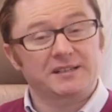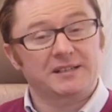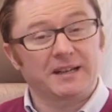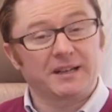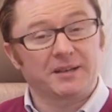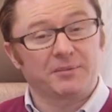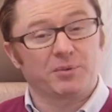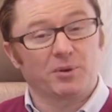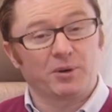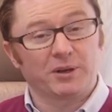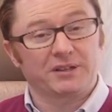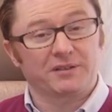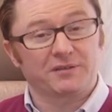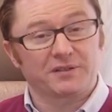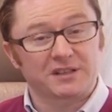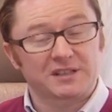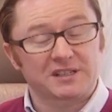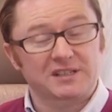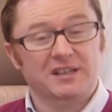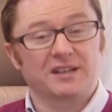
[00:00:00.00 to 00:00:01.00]
selling point of
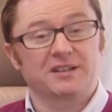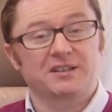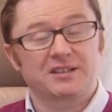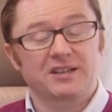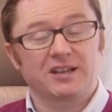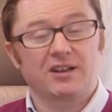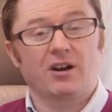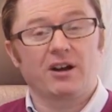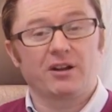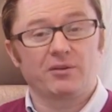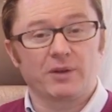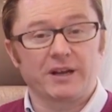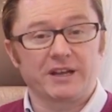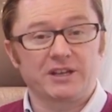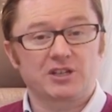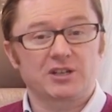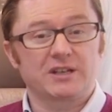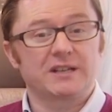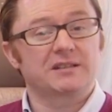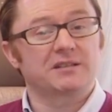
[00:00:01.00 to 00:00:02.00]
the Sun TI
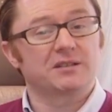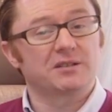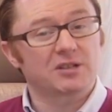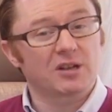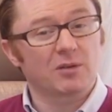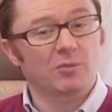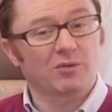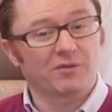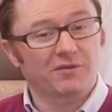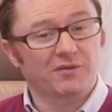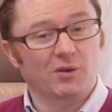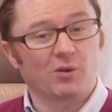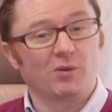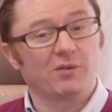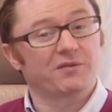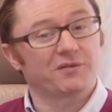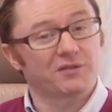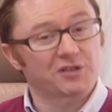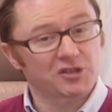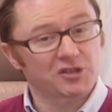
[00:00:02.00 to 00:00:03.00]
range is the double floor for